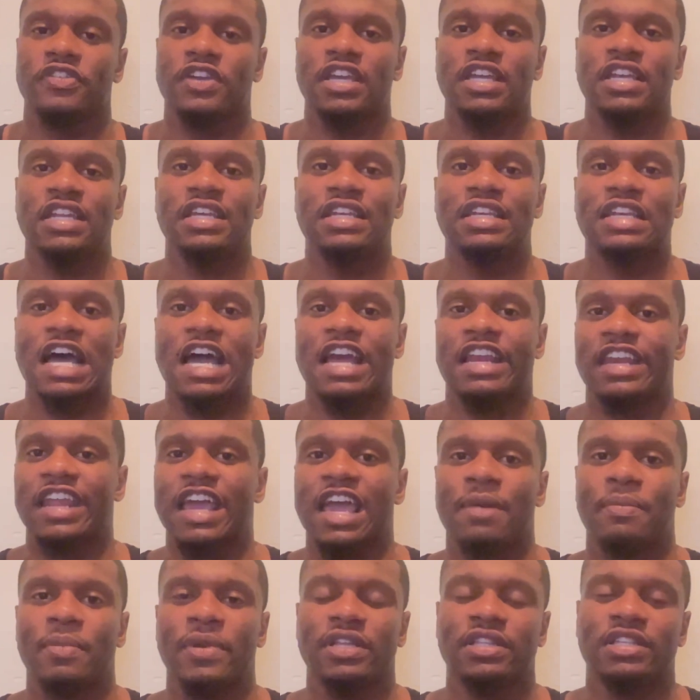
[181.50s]
any
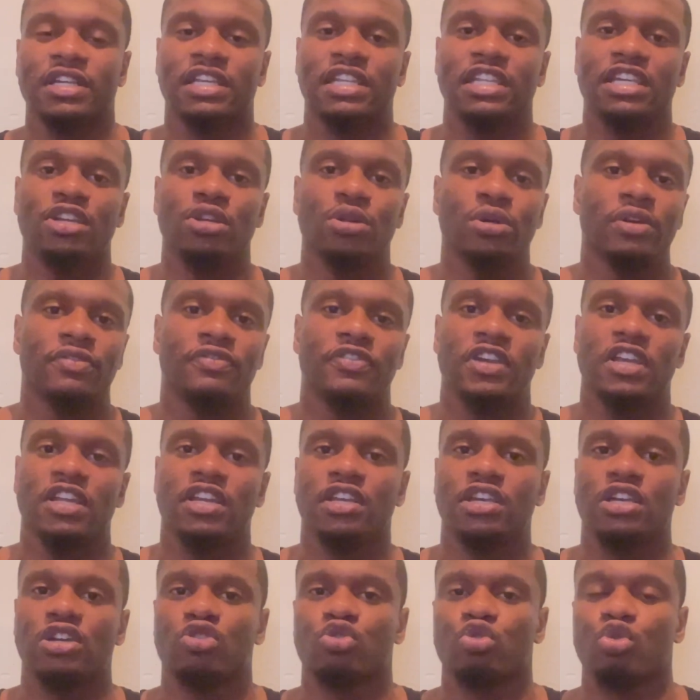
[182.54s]
dynamic, the leader of
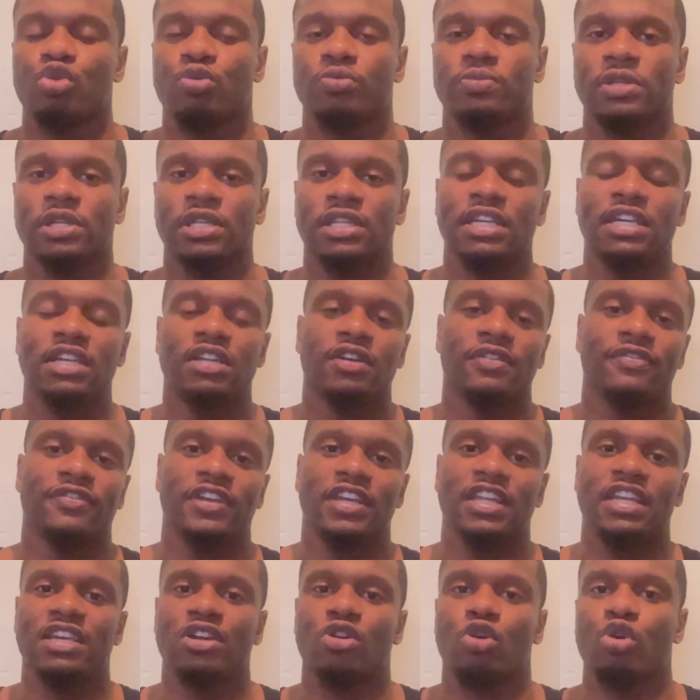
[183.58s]
any group, the leader of
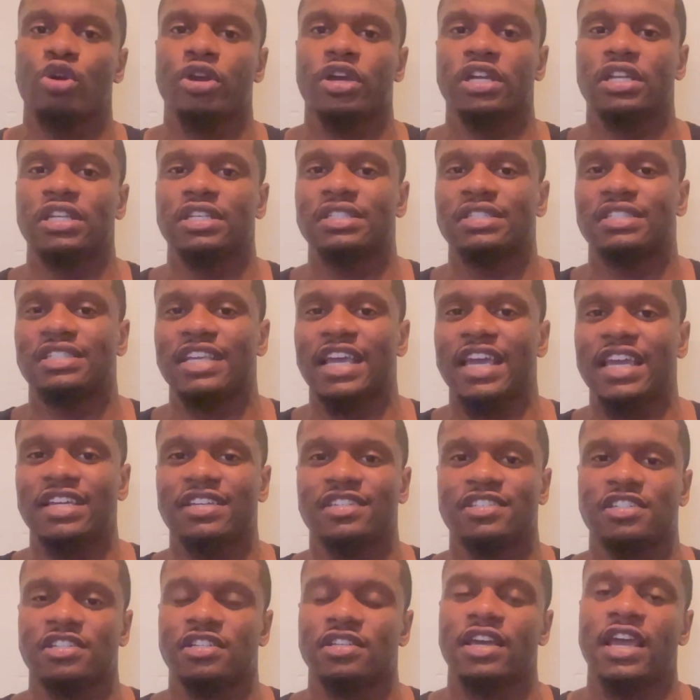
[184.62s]
any
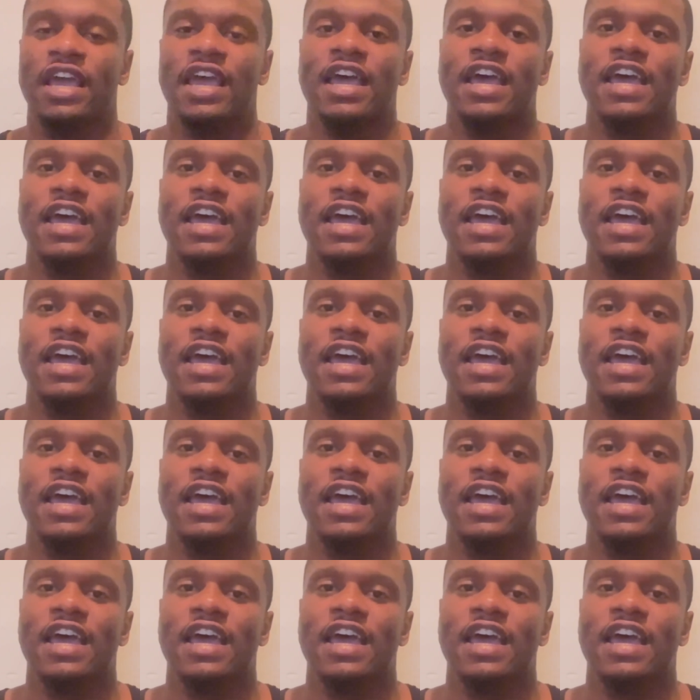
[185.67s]
organization